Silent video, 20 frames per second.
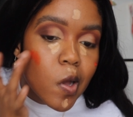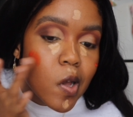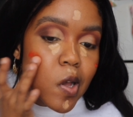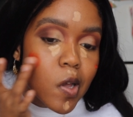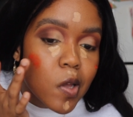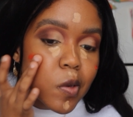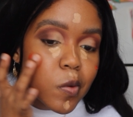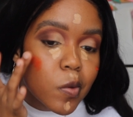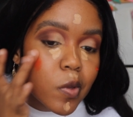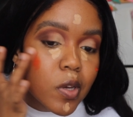
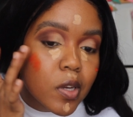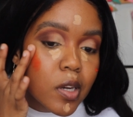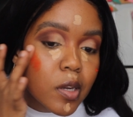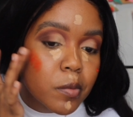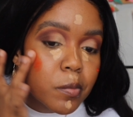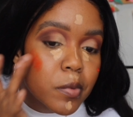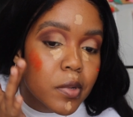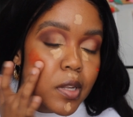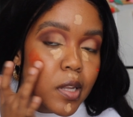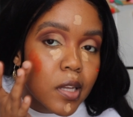And you're
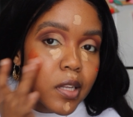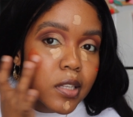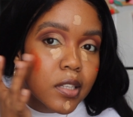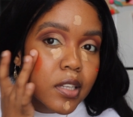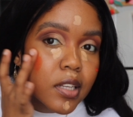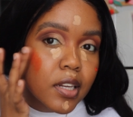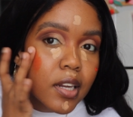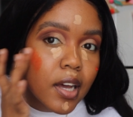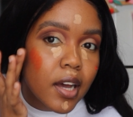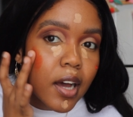gonna blend
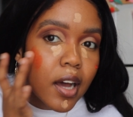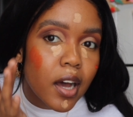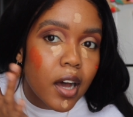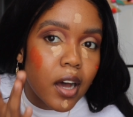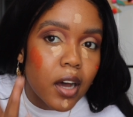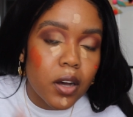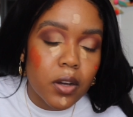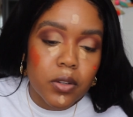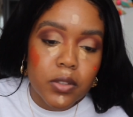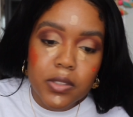it
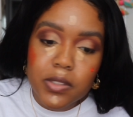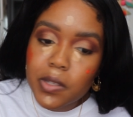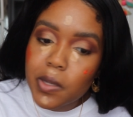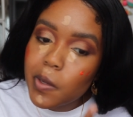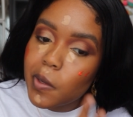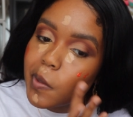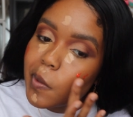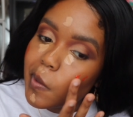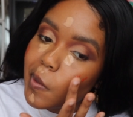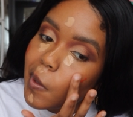out.
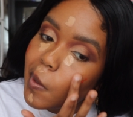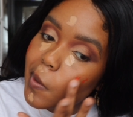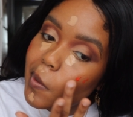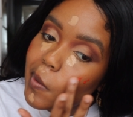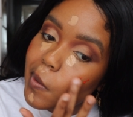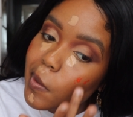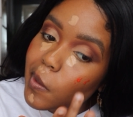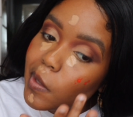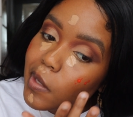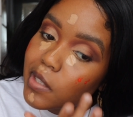
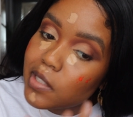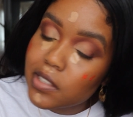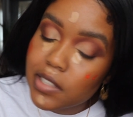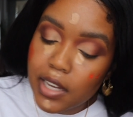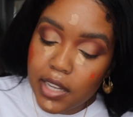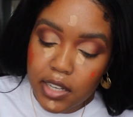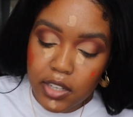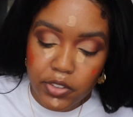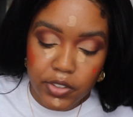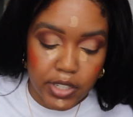Now it looks
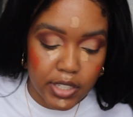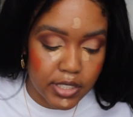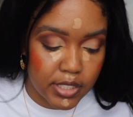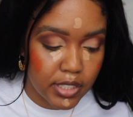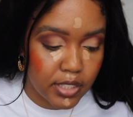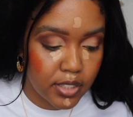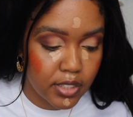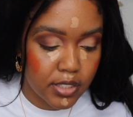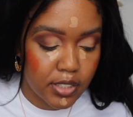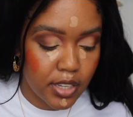kind of
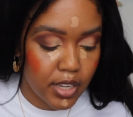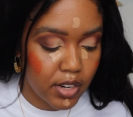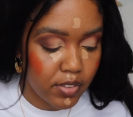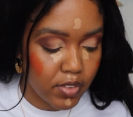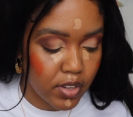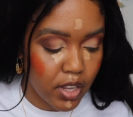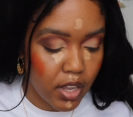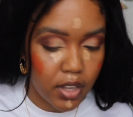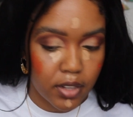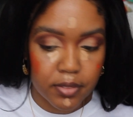crazy. It looks kind of
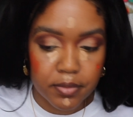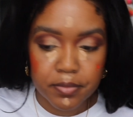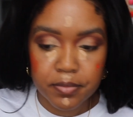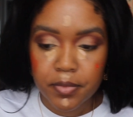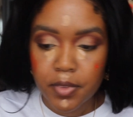a lot.